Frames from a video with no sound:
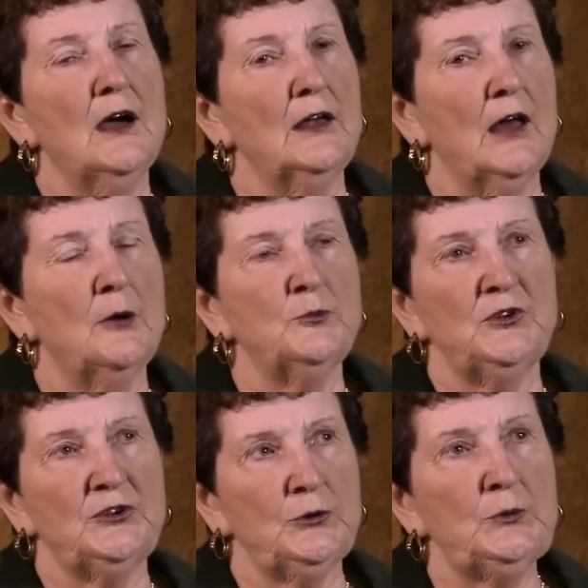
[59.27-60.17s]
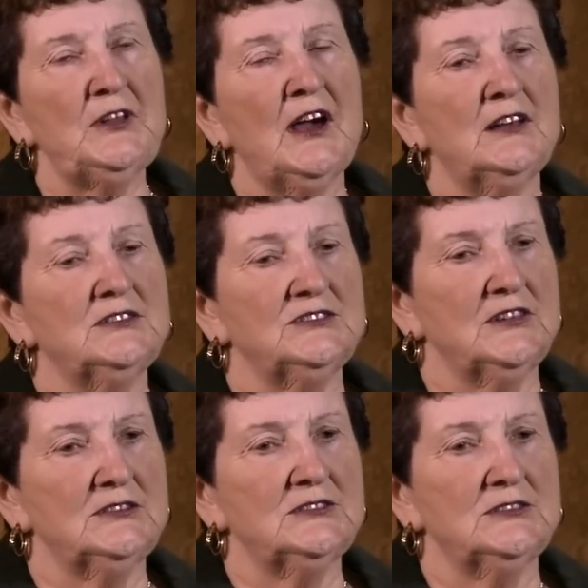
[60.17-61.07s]
And I've been doing that
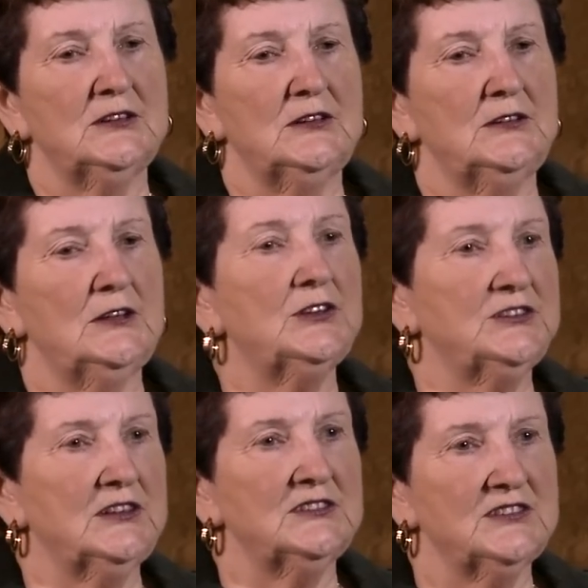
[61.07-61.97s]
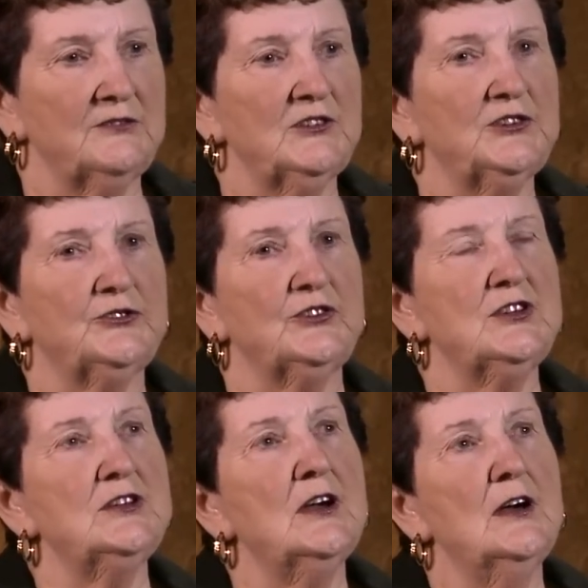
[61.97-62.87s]
since 1973.